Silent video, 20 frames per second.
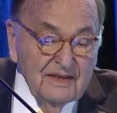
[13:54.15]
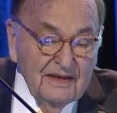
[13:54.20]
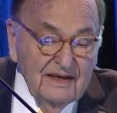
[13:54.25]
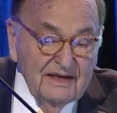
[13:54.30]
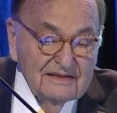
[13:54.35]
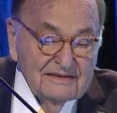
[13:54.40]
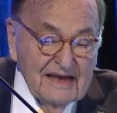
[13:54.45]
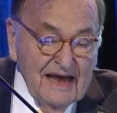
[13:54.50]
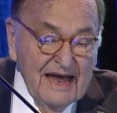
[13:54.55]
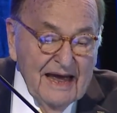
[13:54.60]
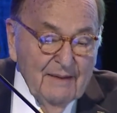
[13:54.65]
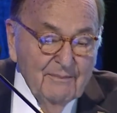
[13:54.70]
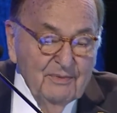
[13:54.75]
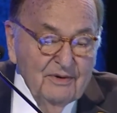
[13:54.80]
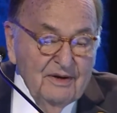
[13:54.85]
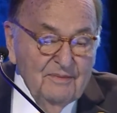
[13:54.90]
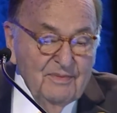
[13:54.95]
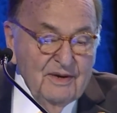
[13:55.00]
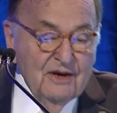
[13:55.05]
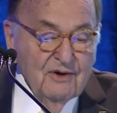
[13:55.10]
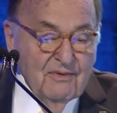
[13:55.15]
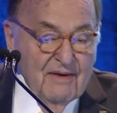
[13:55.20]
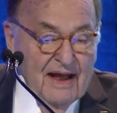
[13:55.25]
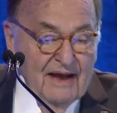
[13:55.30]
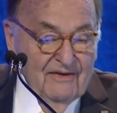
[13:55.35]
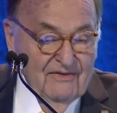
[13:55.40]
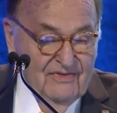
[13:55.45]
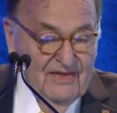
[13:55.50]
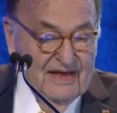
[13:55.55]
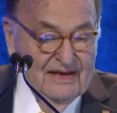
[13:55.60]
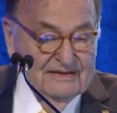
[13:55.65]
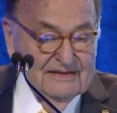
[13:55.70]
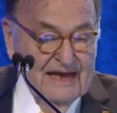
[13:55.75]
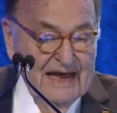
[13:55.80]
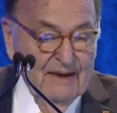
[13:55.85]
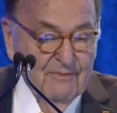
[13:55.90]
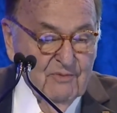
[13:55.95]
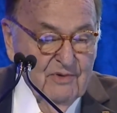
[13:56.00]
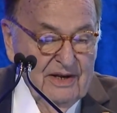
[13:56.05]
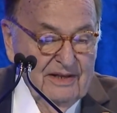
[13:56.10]
is I happened to be around at that
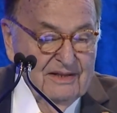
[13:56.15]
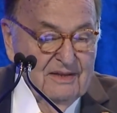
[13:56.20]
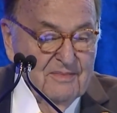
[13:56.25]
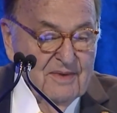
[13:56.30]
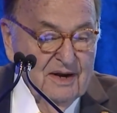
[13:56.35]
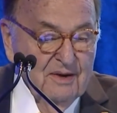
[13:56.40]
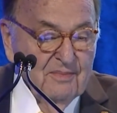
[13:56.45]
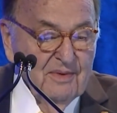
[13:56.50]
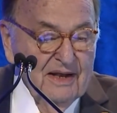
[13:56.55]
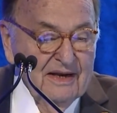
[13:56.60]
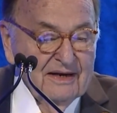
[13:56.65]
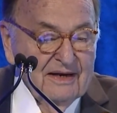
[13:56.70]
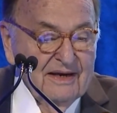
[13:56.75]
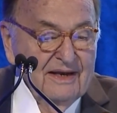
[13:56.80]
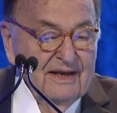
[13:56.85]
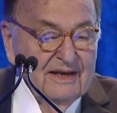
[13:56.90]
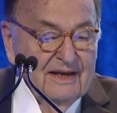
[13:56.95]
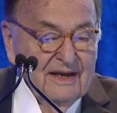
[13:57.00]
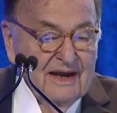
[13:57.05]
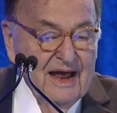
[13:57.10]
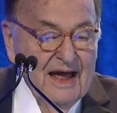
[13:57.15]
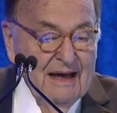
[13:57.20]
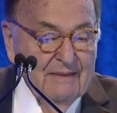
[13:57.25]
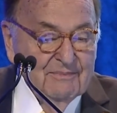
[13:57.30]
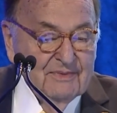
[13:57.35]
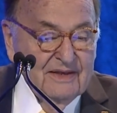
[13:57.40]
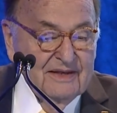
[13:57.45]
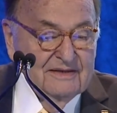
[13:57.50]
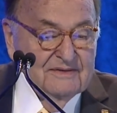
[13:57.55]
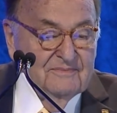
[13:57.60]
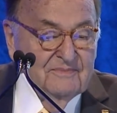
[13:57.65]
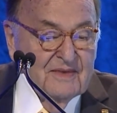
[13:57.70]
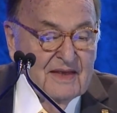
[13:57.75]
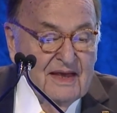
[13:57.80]
time running the metabolic clinic at Hopkins,